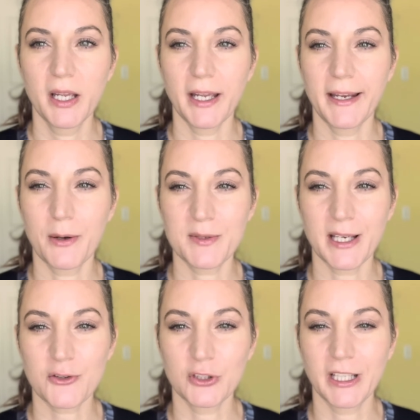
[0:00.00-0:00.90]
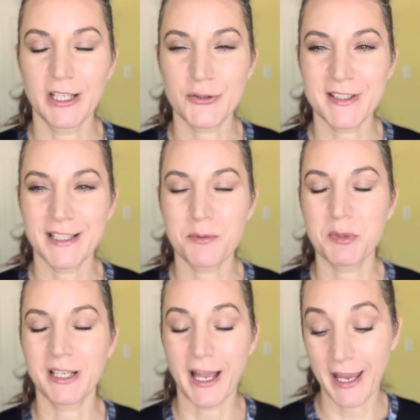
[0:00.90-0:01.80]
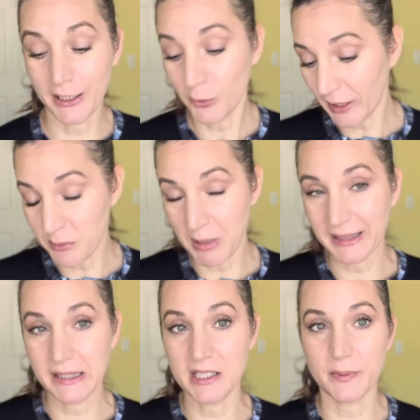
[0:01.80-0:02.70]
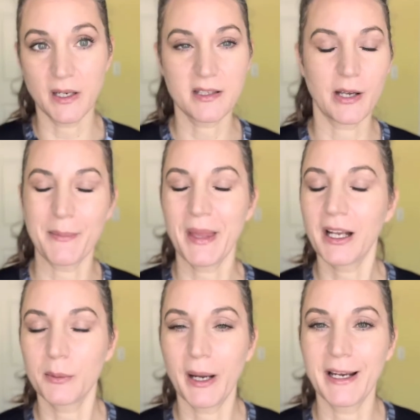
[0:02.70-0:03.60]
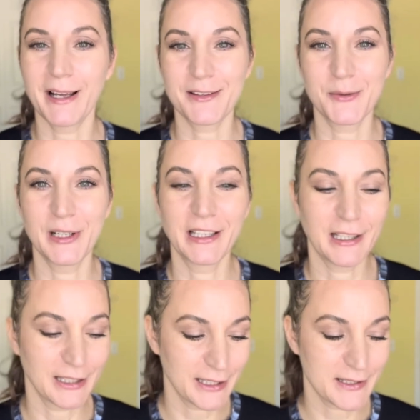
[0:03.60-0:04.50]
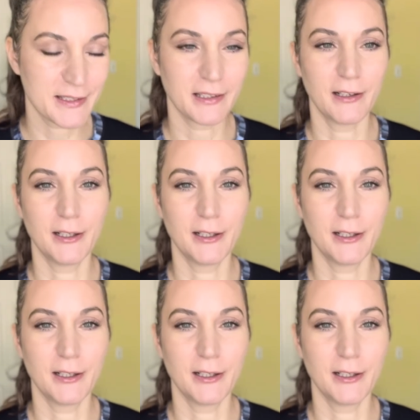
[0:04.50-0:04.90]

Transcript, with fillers: and I was actually interested in, but I had already bought this one, so I'm not gonna buy another one unless